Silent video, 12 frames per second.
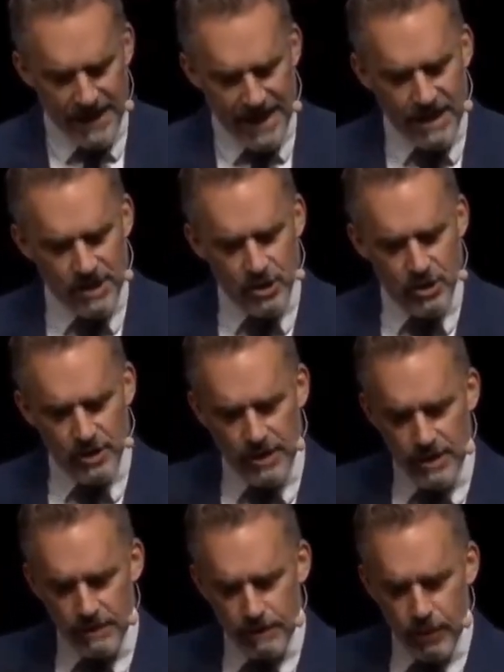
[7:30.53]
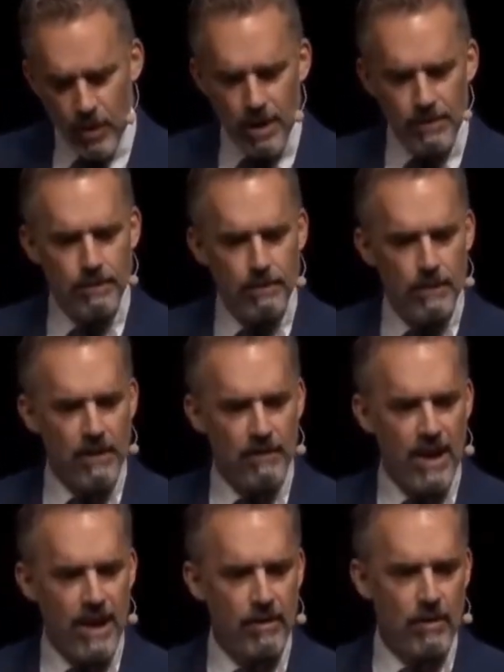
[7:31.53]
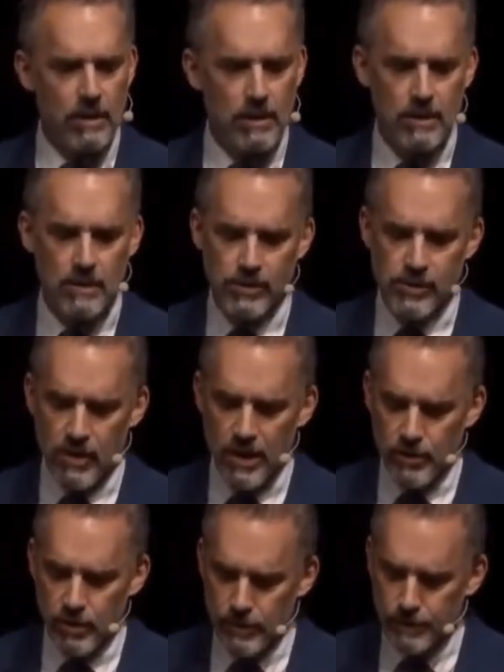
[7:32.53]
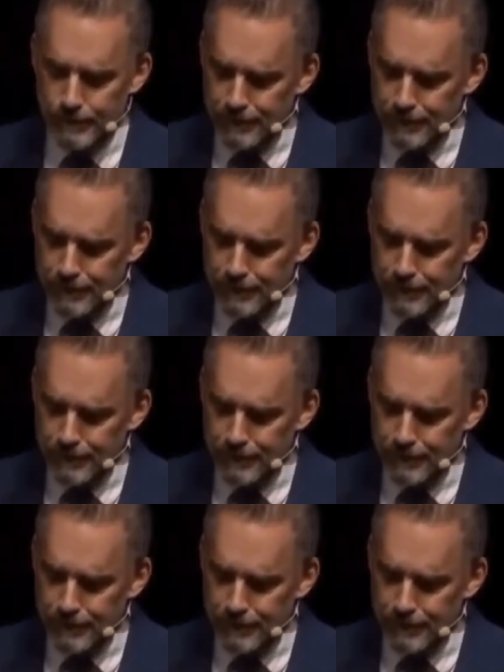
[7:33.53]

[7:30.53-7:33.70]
ancient problem of hierarchical structure